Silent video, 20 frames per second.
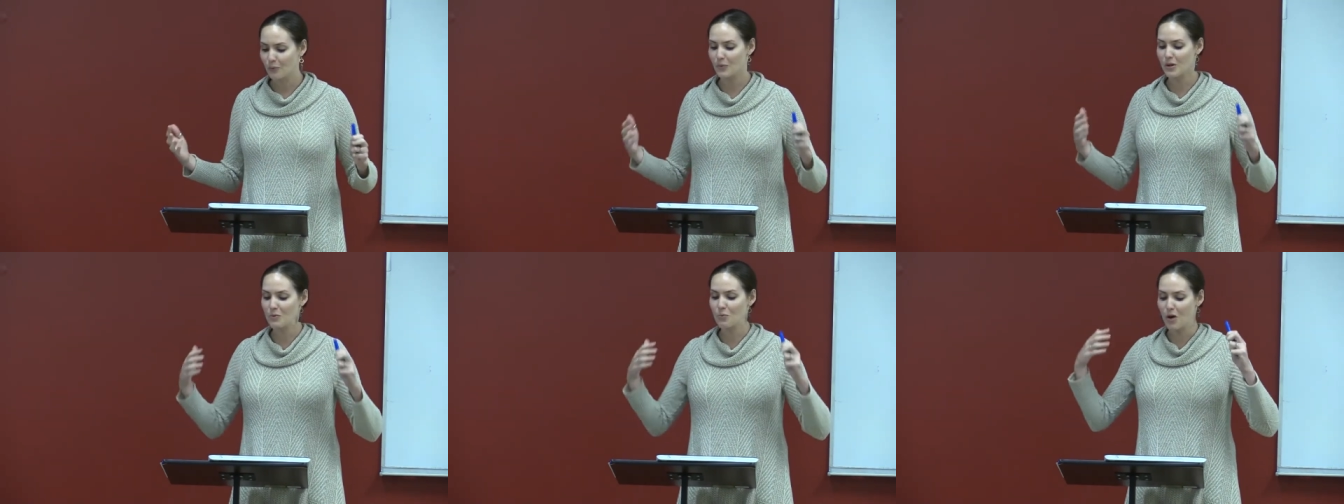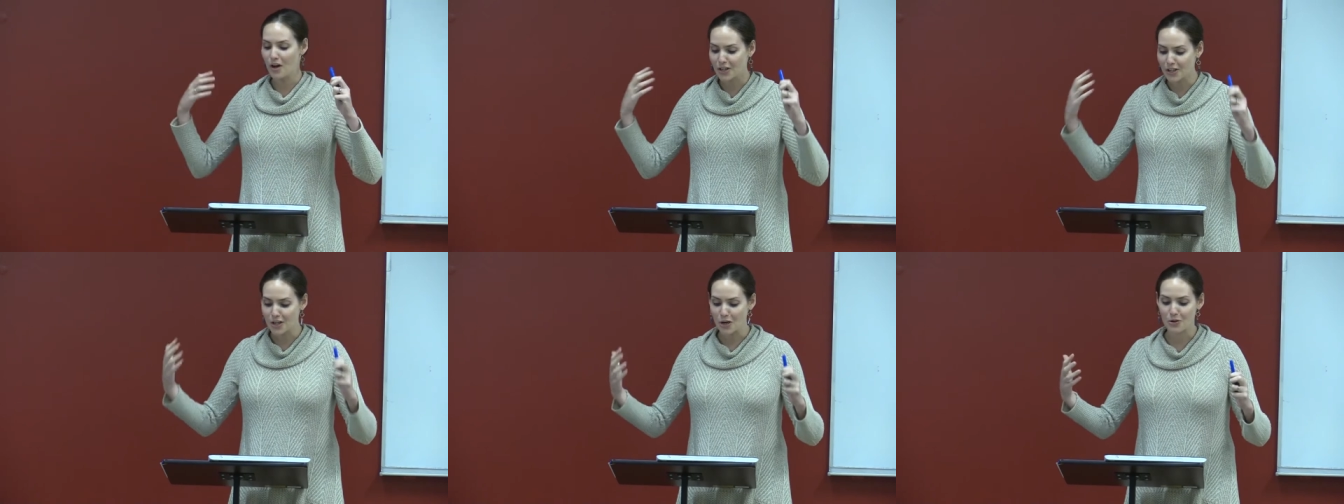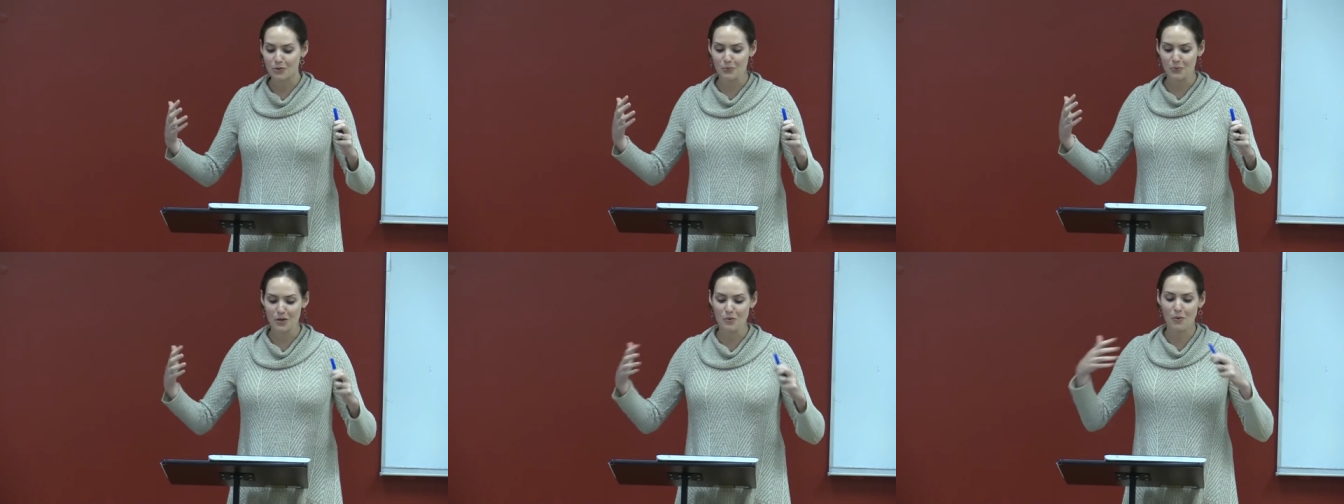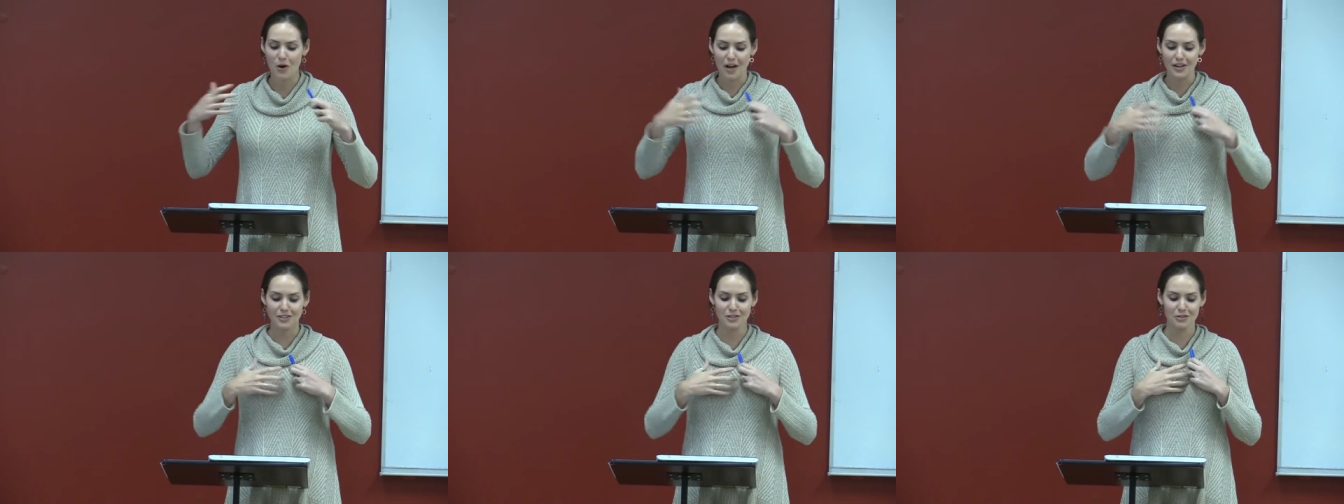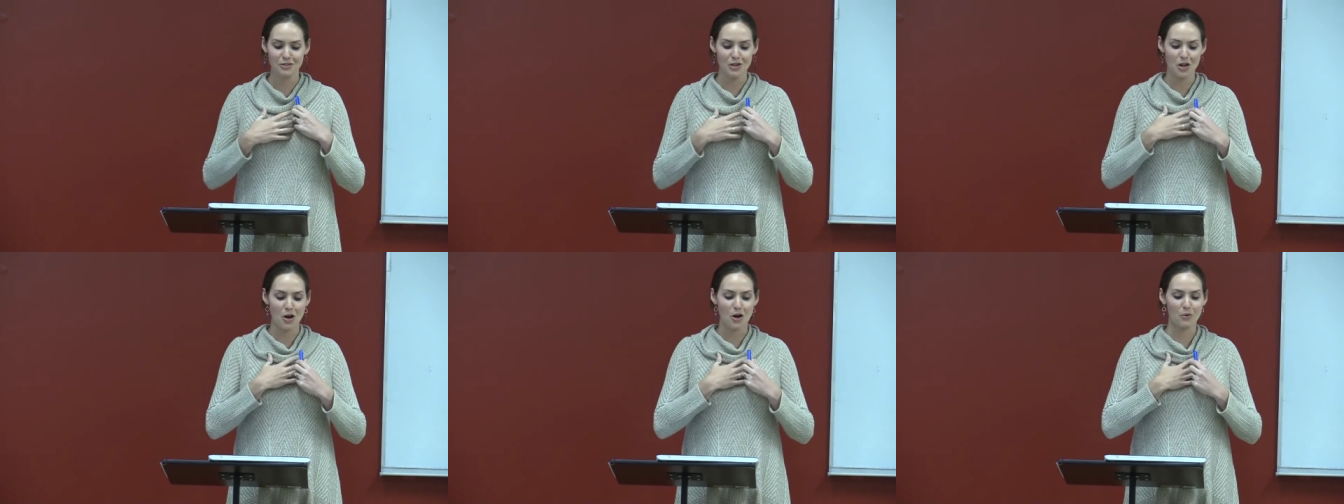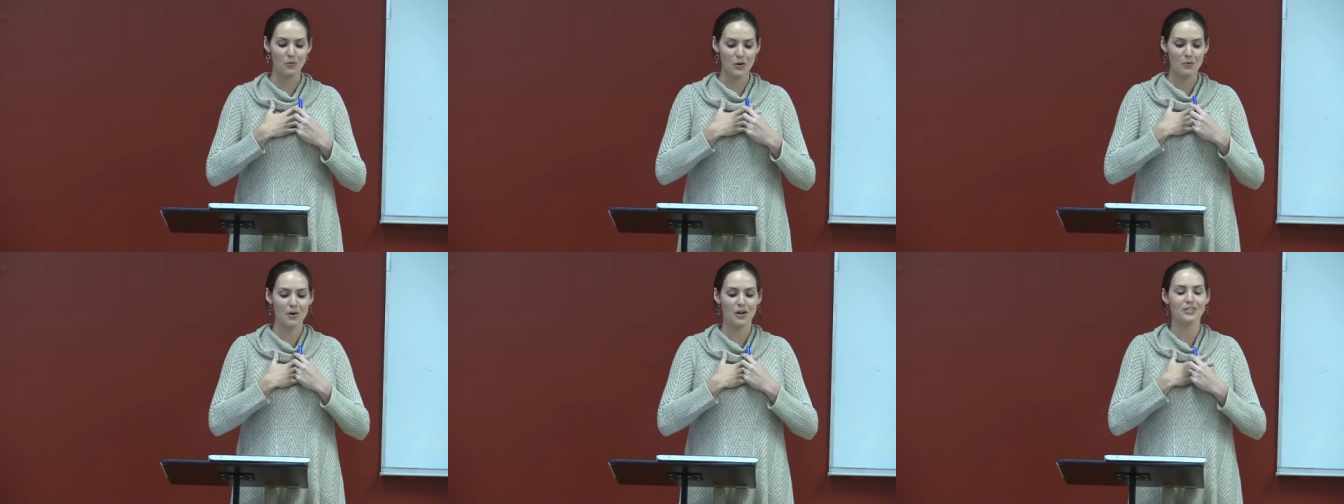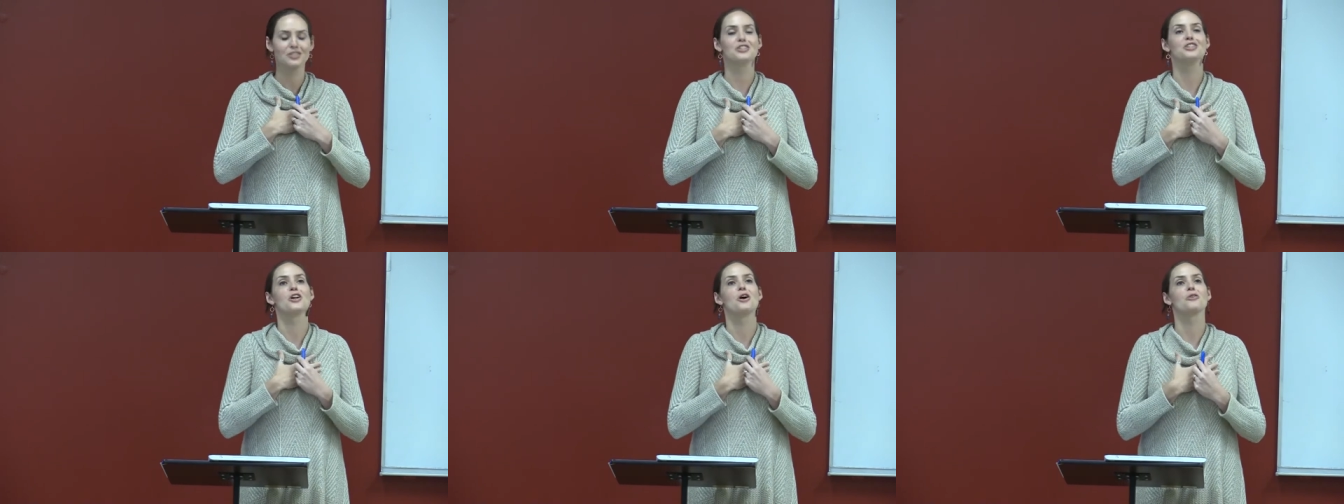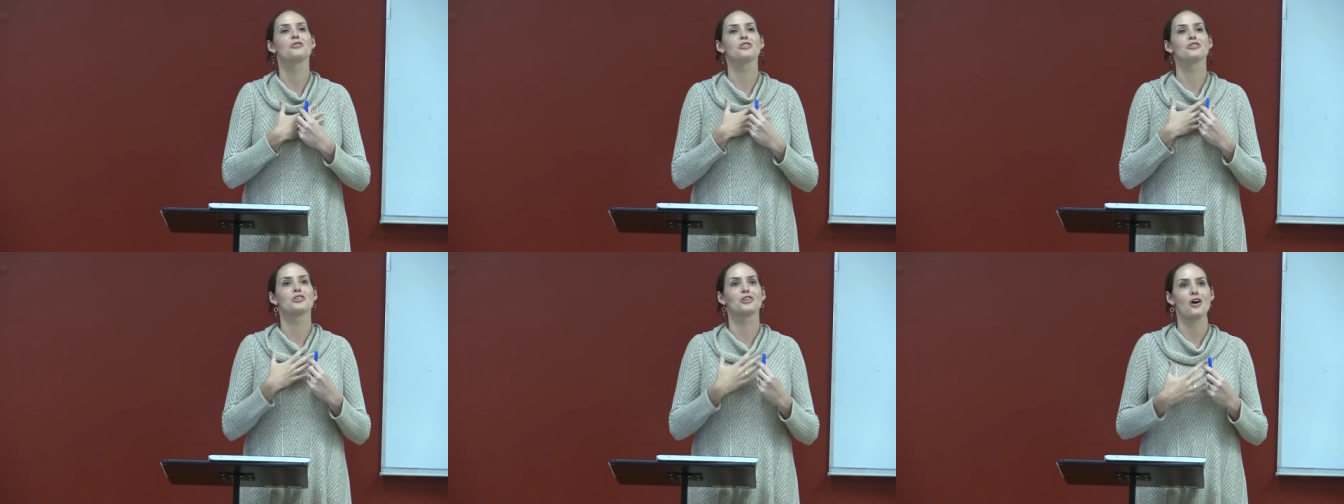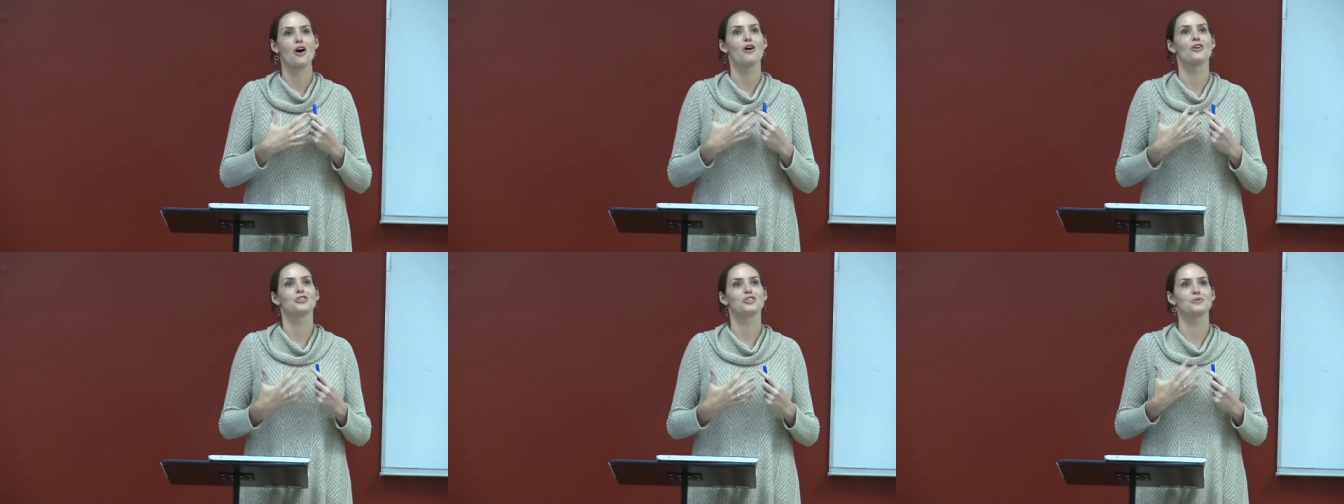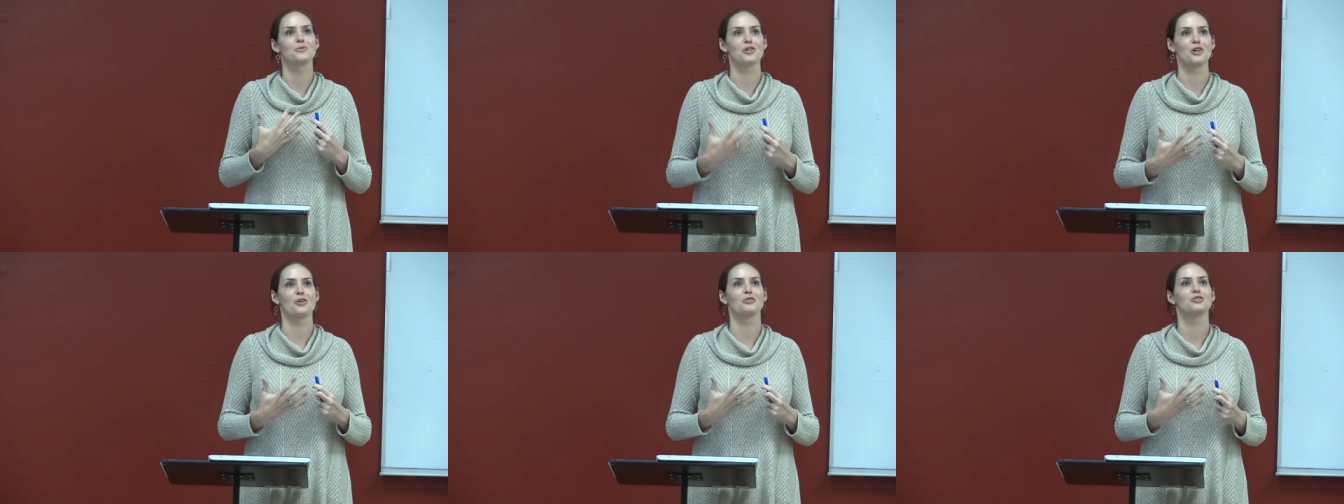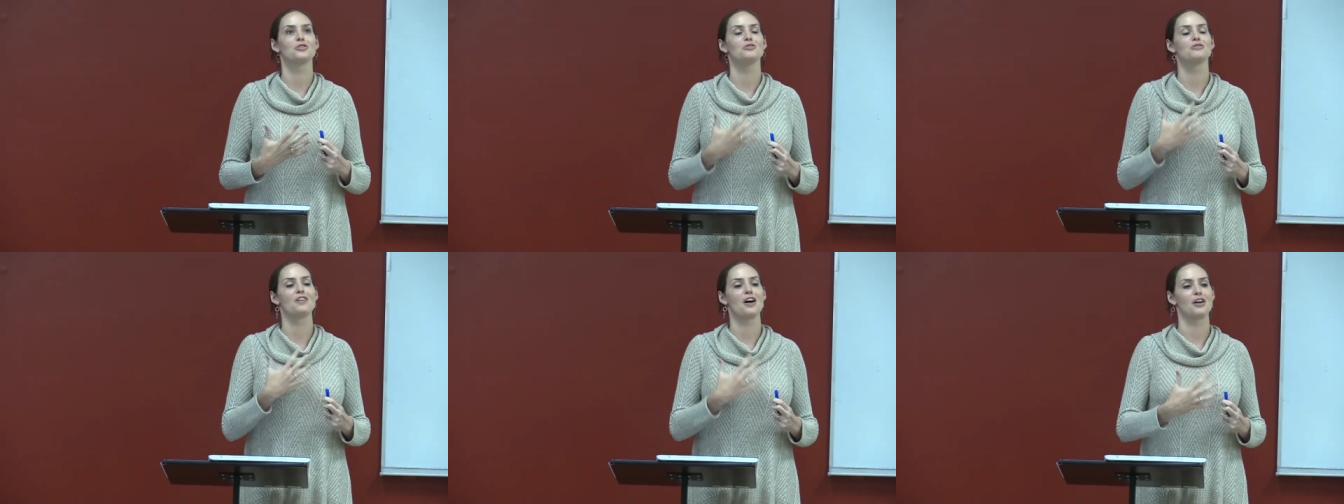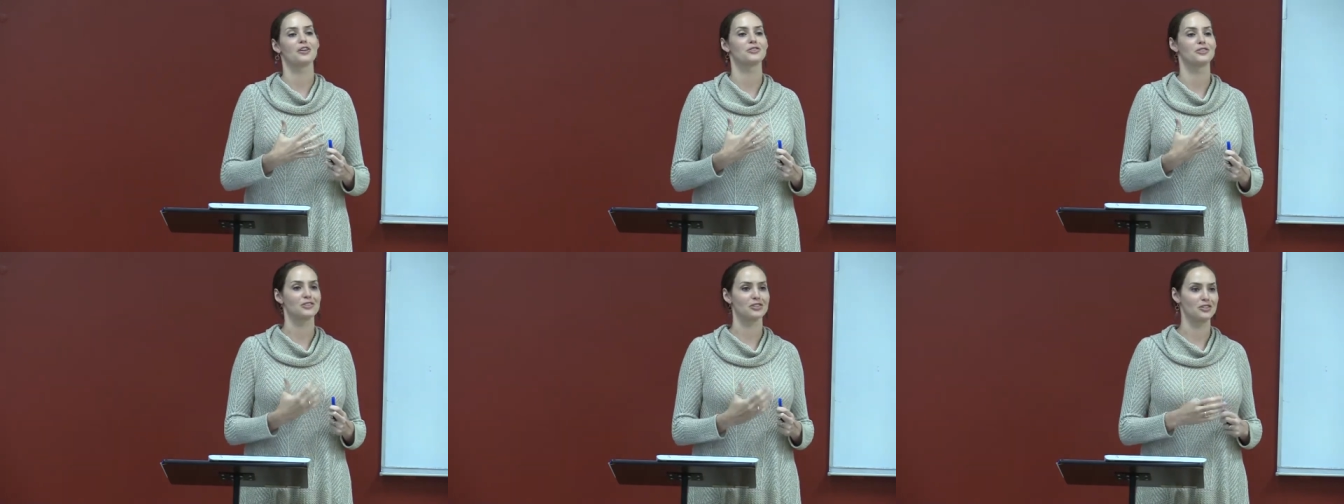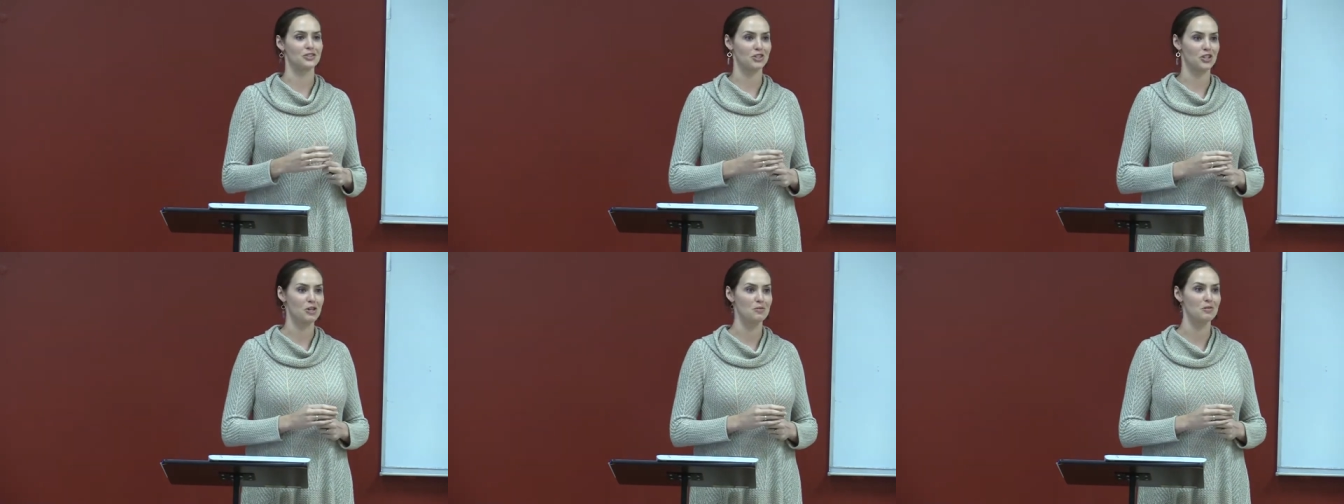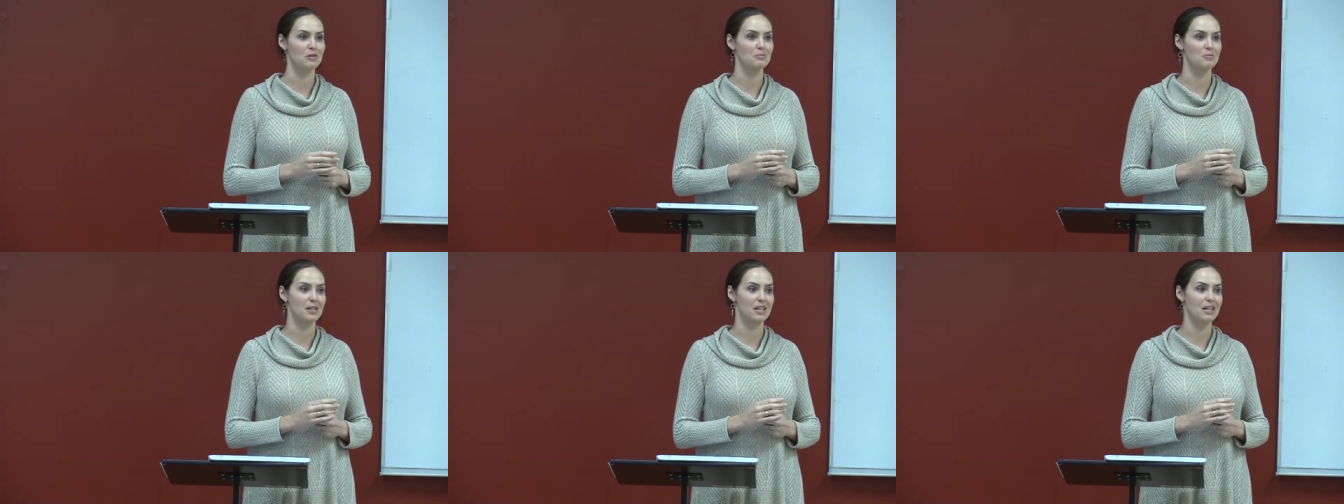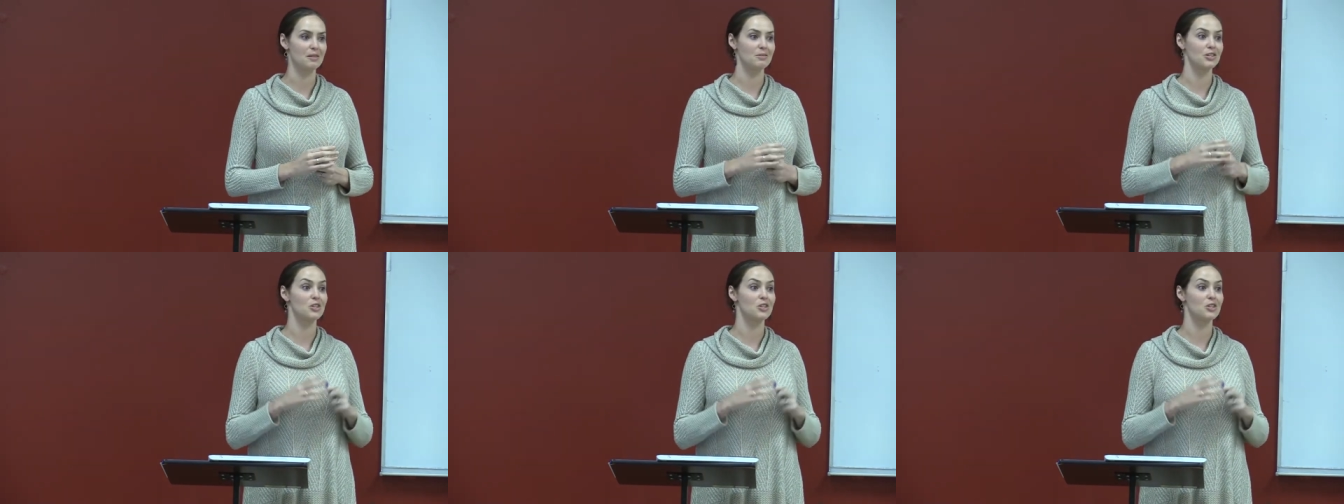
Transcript: We want to go, we want to know, we want to know that the college that we go to values us as a human being,